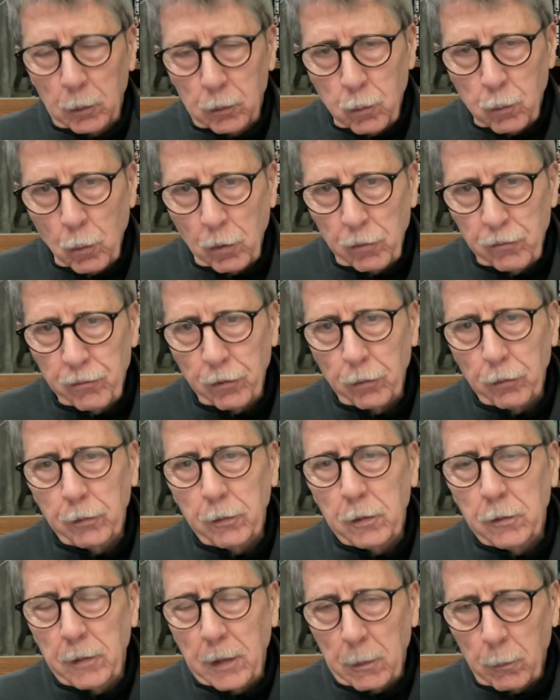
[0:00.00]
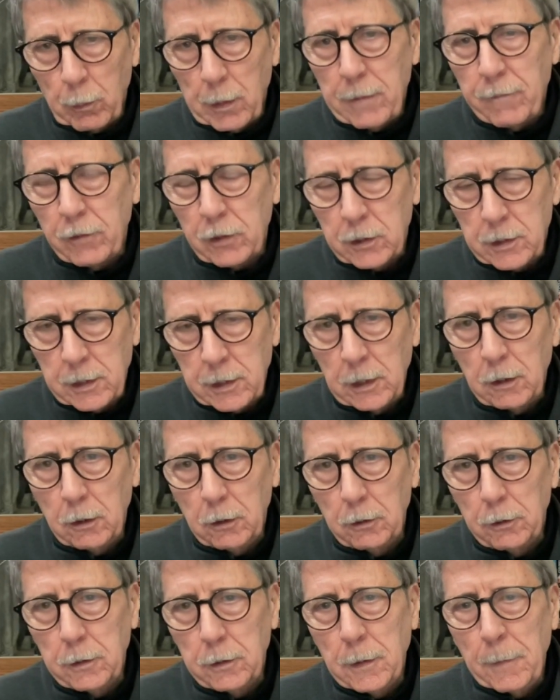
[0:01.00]
tortured, they were even
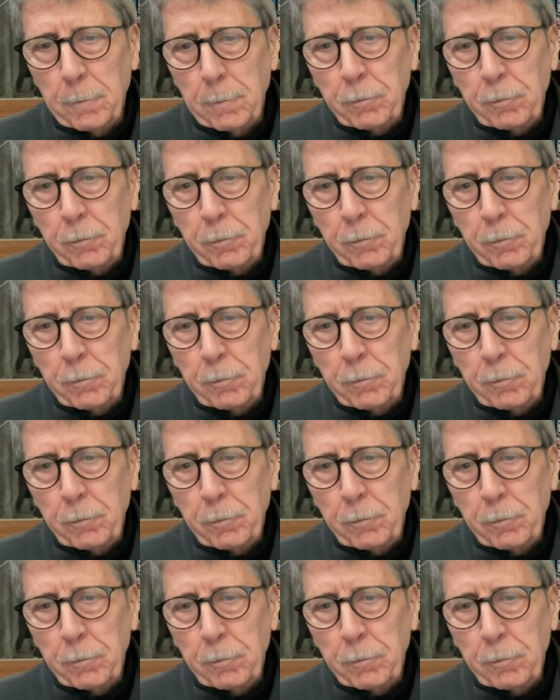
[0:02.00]
killed.